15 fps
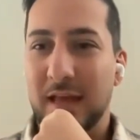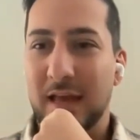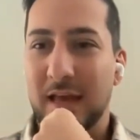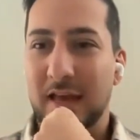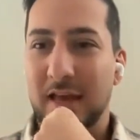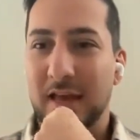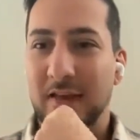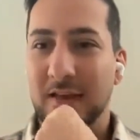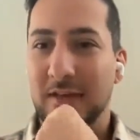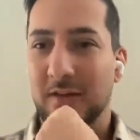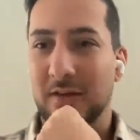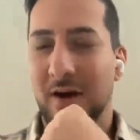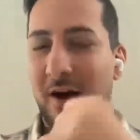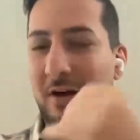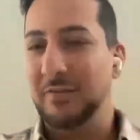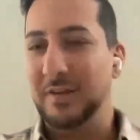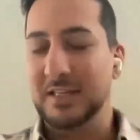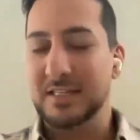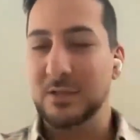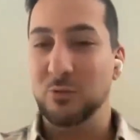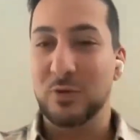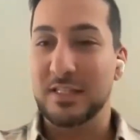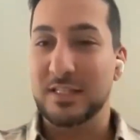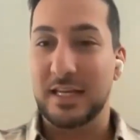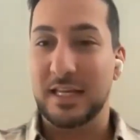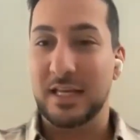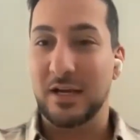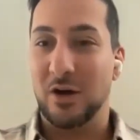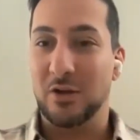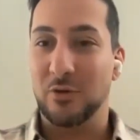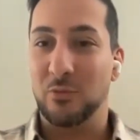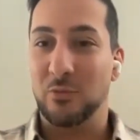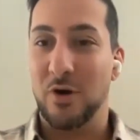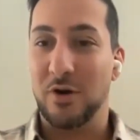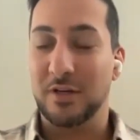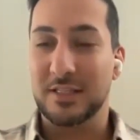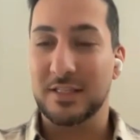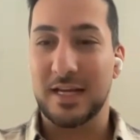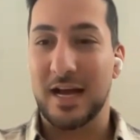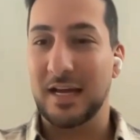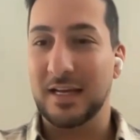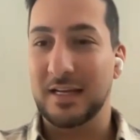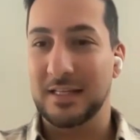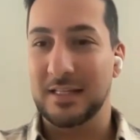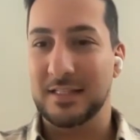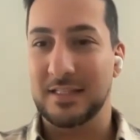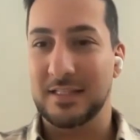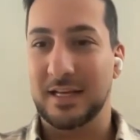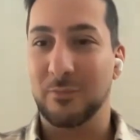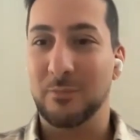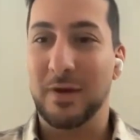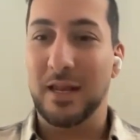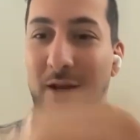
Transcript: And obviously we're sitting on the wrong side. It's like